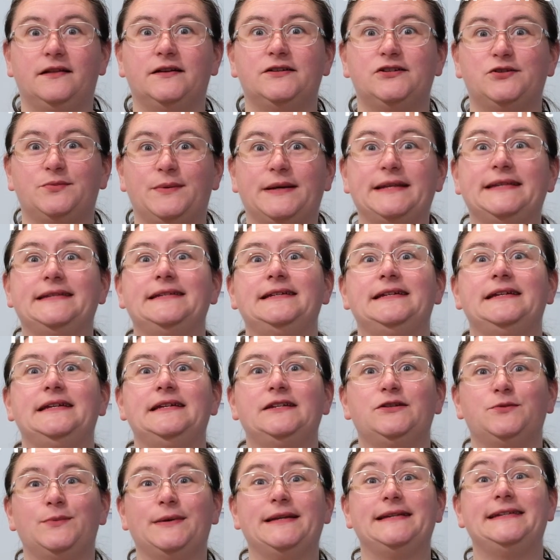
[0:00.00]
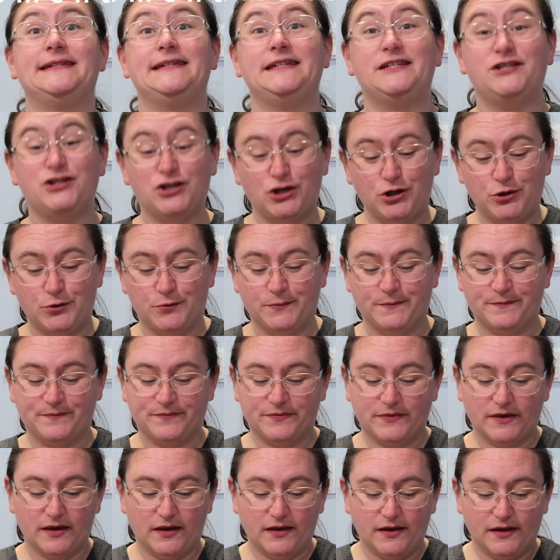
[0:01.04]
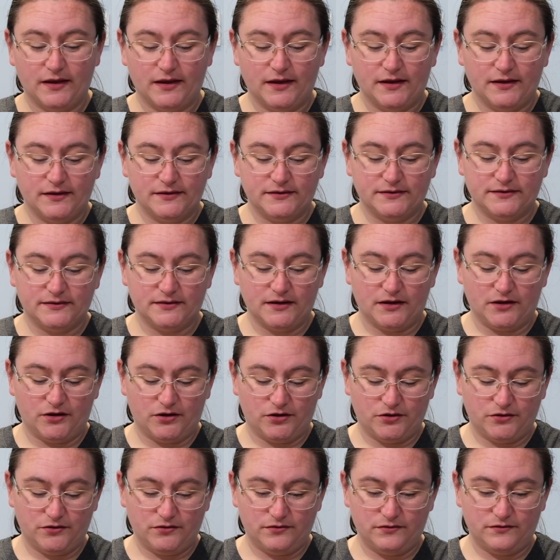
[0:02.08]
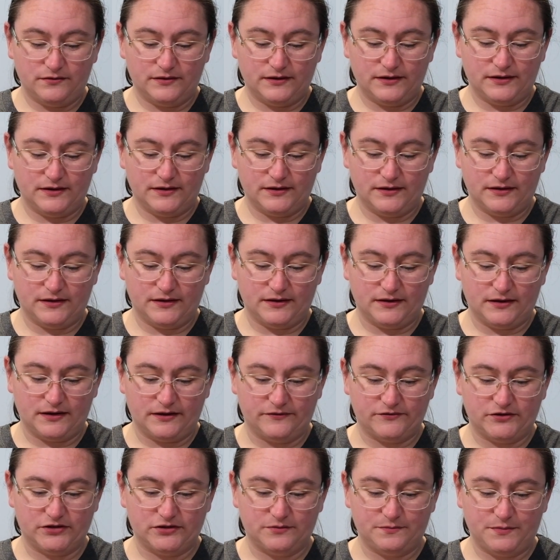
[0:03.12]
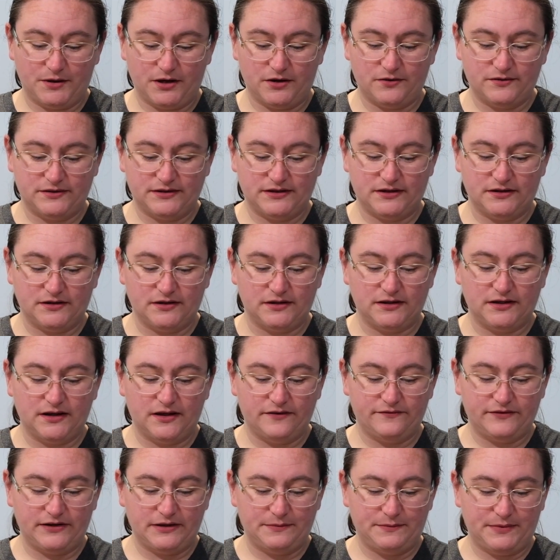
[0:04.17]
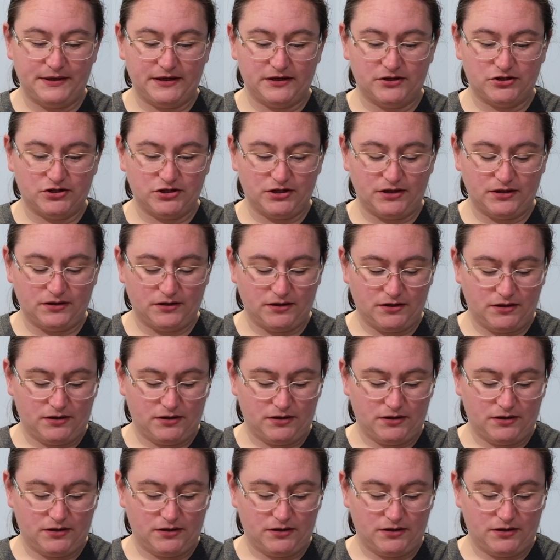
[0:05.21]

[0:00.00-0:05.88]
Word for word: twenty twenty-two. So I've just posted a lovely picture.